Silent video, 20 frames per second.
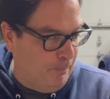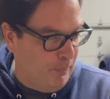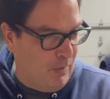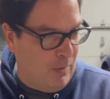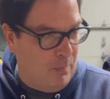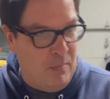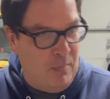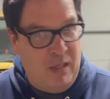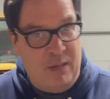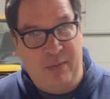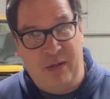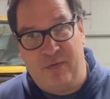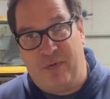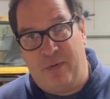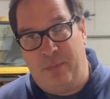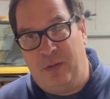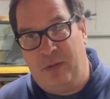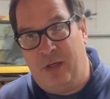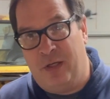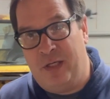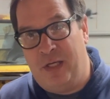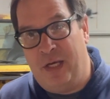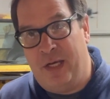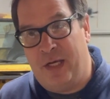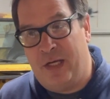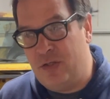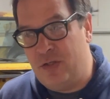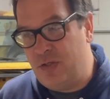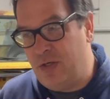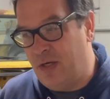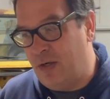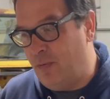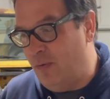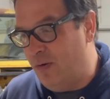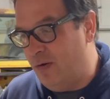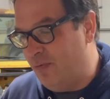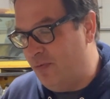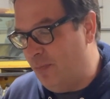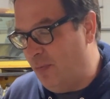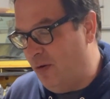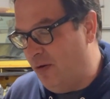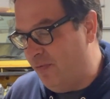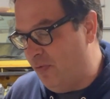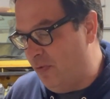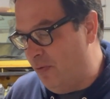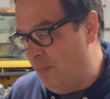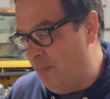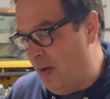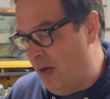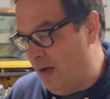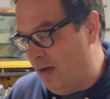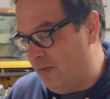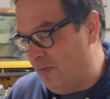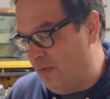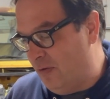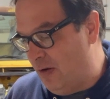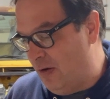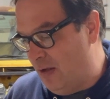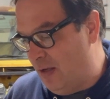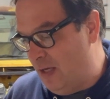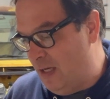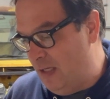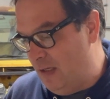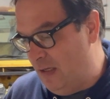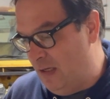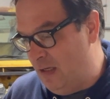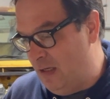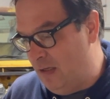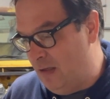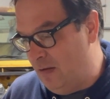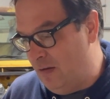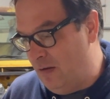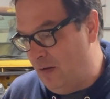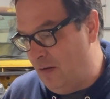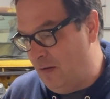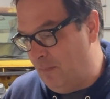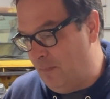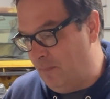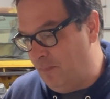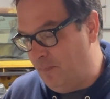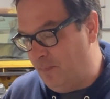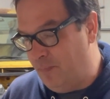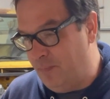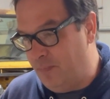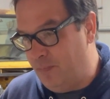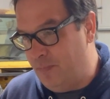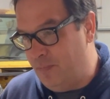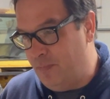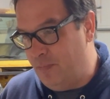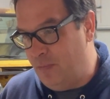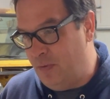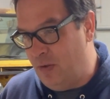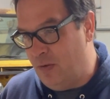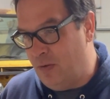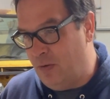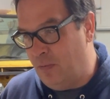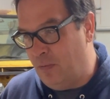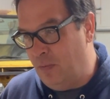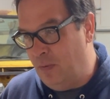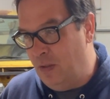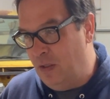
maybe if I'm lucky, I can check one of them off the box tonight, and you know.